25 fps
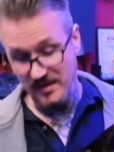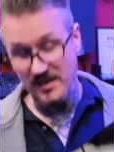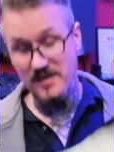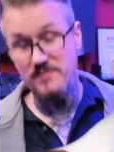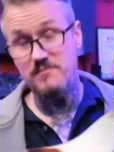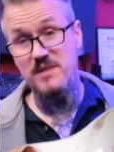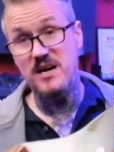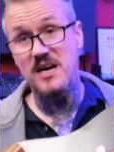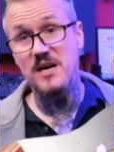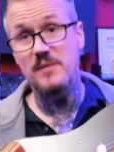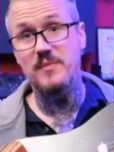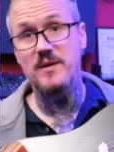
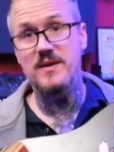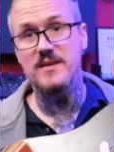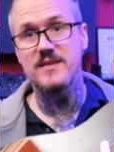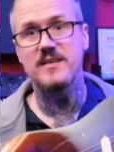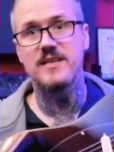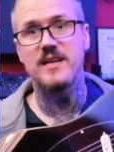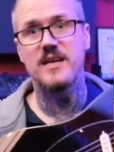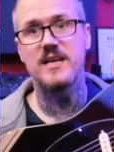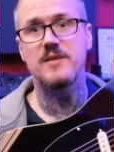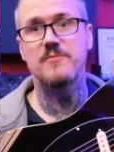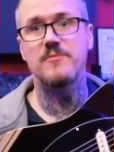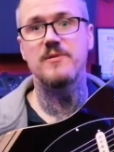In my
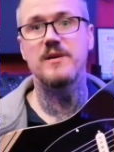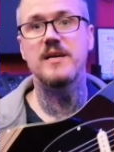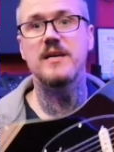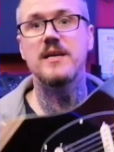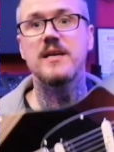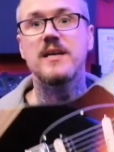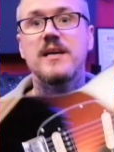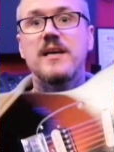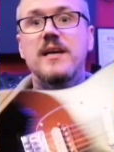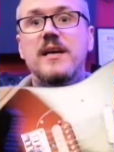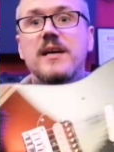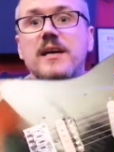opinion, anyway.
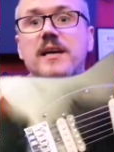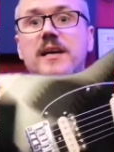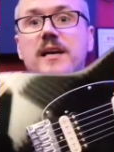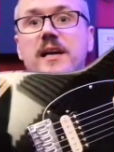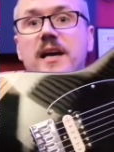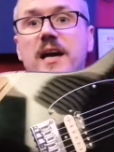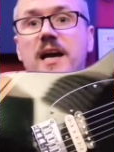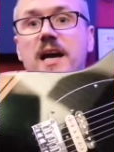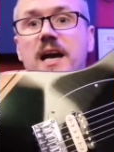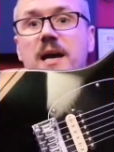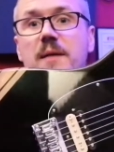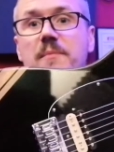
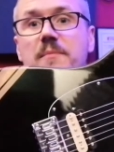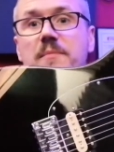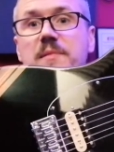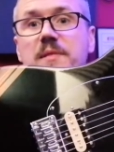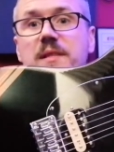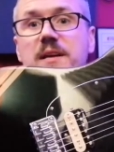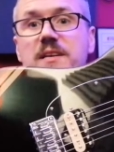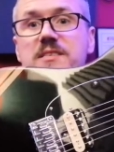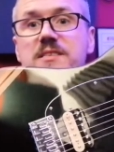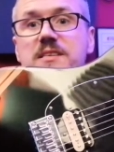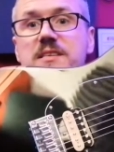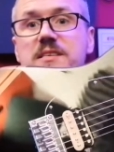Um,
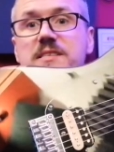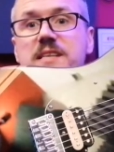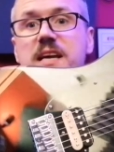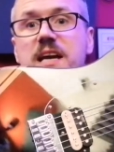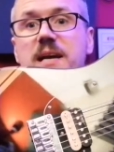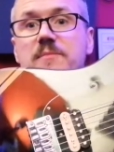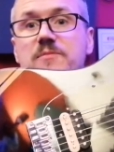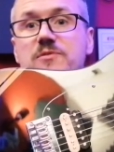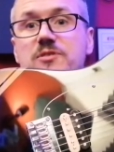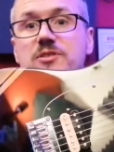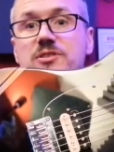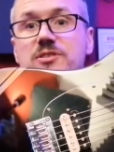this is
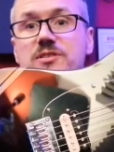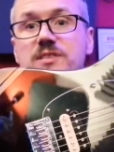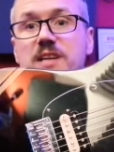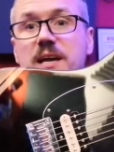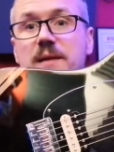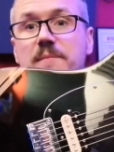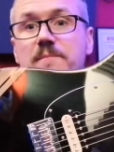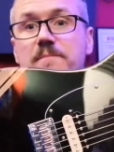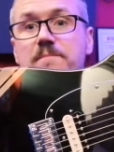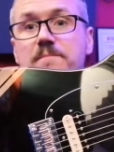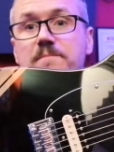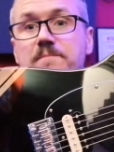um, just
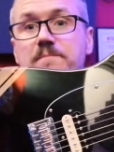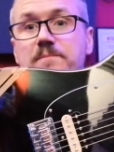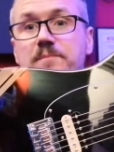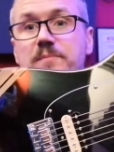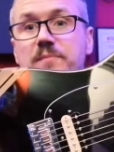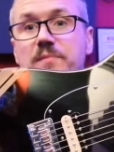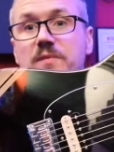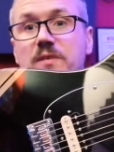um,